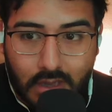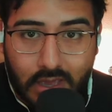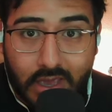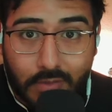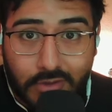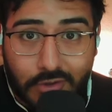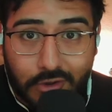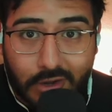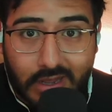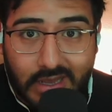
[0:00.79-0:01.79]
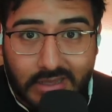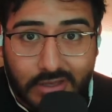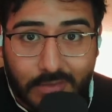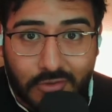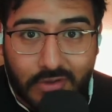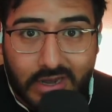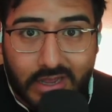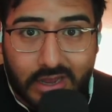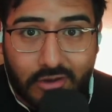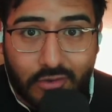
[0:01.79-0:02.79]
Hey, what's going on, guys? Tom Trading
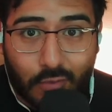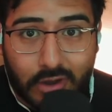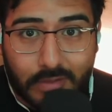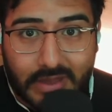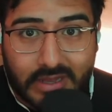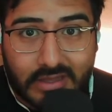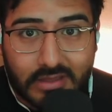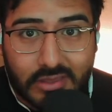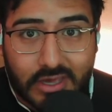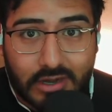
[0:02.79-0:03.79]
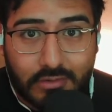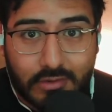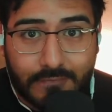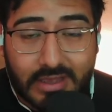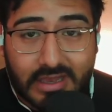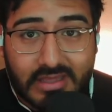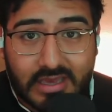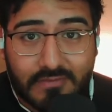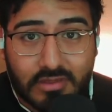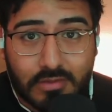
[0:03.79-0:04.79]
here, and welcome back to the channel. If you guys
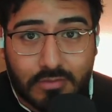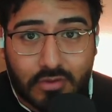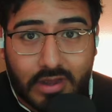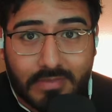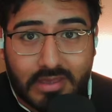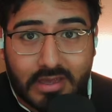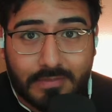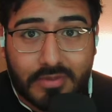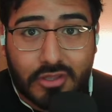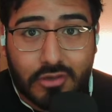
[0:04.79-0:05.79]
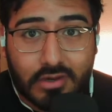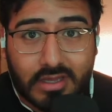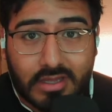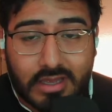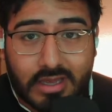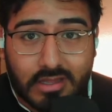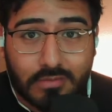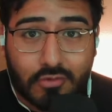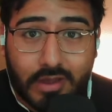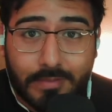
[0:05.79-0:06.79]
haven't subscribed yet, be sure to hit that
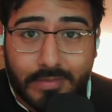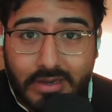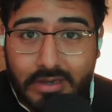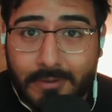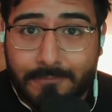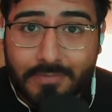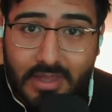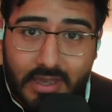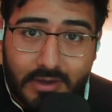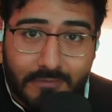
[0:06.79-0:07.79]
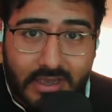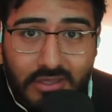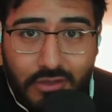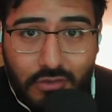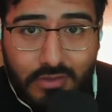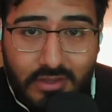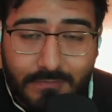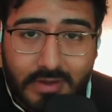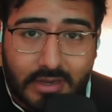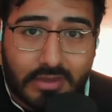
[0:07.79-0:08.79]
subscribe button. And if you guys enjoy this
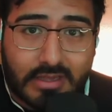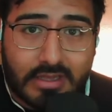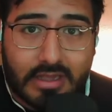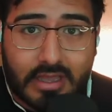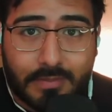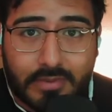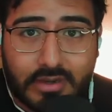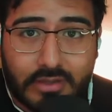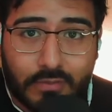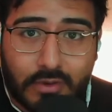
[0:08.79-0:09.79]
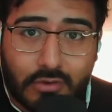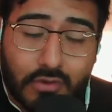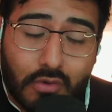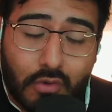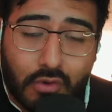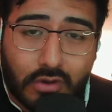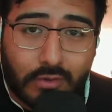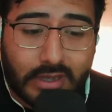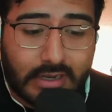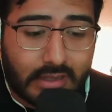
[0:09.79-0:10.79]
video, hit that like button as well, or go
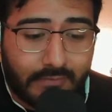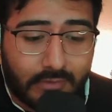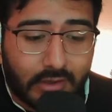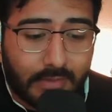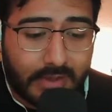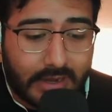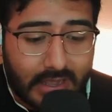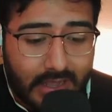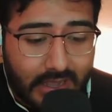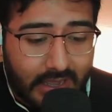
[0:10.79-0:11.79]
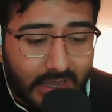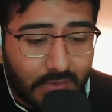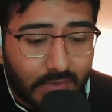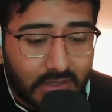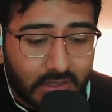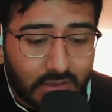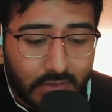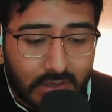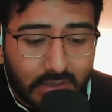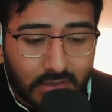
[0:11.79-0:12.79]
ahead and leave a comment. Anyways, let's go
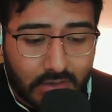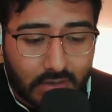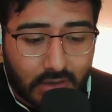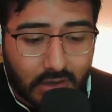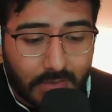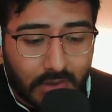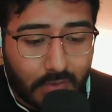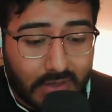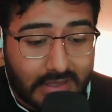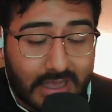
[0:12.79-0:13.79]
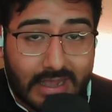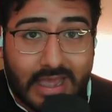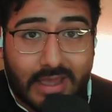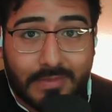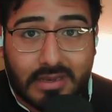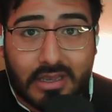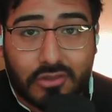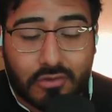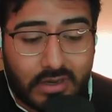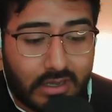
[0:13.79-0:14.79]
ahead and start talking about what the heck happened
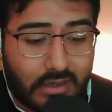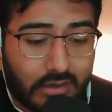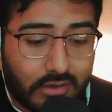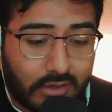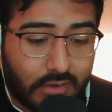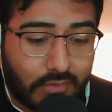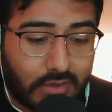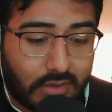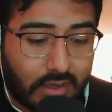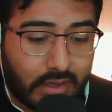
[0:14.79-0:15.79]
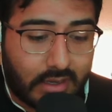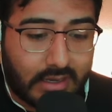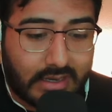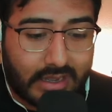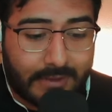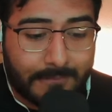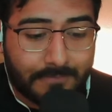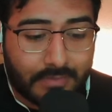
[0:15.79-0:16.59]
yesterday on Doge Day.